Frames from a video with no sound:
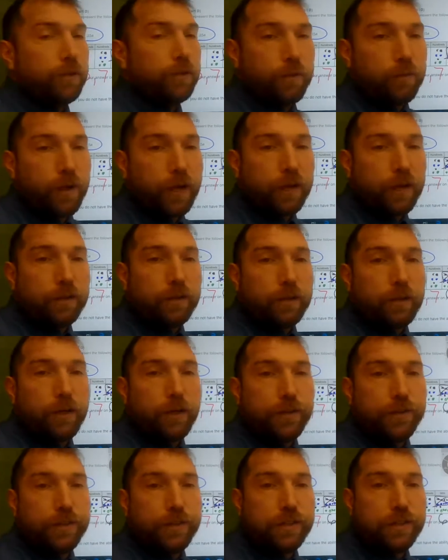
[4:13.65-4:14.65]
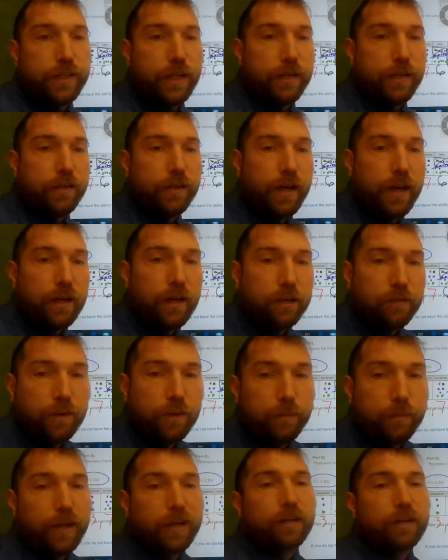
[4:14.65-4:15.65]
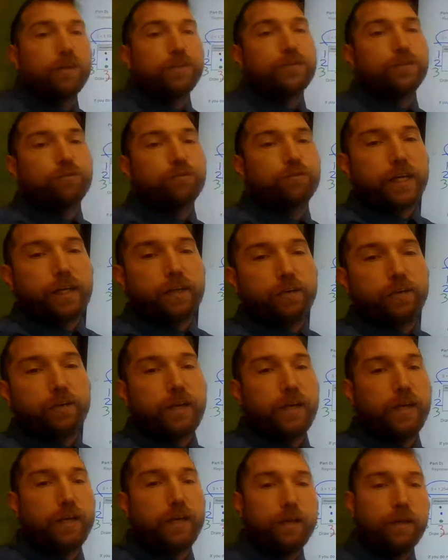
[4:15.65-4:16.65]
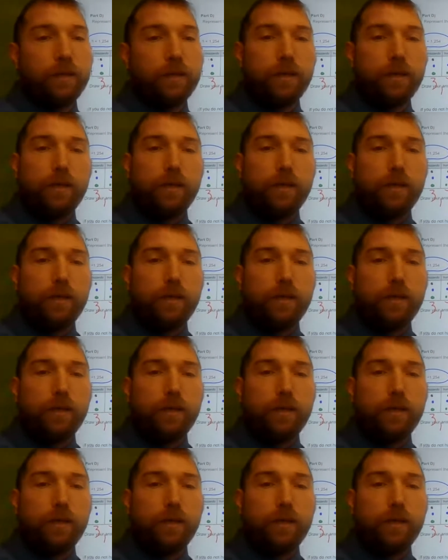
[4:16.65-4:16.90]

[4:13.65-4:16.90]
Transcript: What I call the standard algorithm, I call it the regular way.